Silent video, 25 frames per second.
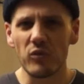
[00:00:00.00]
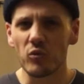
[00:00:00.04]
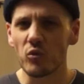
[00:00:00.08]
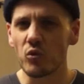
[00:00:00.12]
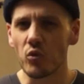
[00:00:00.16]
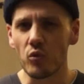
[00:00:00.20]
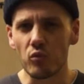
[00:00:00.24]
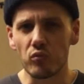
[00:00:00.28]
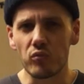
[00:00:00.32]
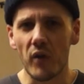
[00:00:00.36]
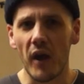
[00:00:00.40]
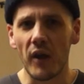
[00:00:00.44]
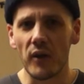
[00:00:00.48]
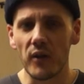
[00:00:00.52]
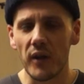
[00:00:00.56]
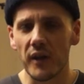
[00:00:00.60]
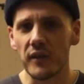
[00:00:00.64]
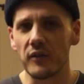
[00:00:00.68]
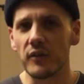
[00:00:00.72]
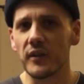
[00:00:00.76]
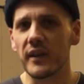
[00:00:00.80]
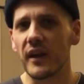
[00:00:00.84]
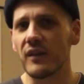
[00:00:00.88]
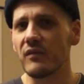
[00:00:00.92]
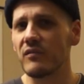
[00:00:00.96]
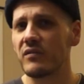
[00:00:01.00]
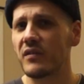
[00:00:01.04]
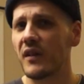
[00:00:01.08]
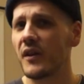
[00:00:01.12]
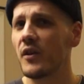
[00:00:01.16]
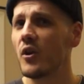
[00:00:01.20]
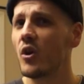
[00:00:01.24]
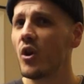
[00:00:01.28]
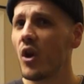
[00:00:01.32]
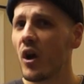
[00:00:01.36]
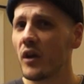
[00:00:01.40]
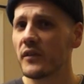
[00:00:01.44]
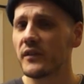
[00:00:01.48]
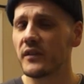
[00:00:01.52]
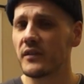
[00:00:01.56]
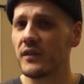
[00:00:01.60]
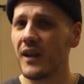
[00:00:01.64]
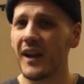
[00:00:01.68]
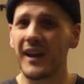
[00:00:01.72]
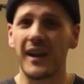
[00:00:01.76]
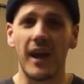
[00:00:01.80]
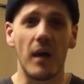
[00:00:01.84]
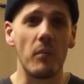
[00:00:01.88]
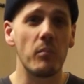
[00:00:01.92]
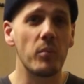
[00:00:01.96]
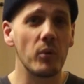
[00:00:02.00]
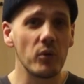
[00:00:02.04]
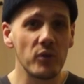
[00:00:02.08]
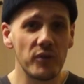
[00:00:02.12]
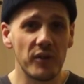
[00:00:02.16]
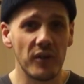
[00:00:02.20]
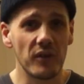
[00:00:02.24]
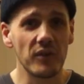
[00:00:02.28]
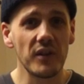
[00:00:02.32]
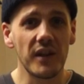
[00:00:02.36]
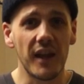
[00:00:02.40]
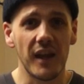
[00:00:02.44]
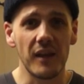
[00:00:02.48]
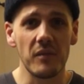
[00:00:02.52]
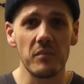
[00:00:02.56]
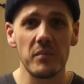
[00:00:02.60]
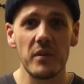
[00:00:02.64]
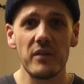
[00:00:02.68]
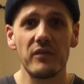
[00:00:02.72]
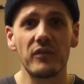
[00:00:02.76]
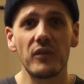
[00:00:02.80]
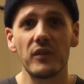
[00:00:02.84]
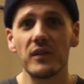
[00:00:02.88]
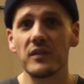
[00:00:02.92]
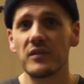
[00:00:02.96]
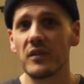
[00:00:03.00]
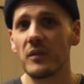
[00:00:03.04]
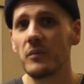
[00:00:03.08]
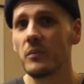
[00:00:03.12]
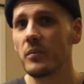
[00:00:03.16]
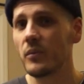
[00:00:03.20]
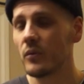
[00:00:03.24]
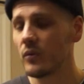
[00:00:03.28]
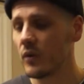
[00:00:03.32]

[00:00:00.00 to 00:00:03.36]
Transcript: too round, like you can find a lot, like Appleton can be, for example.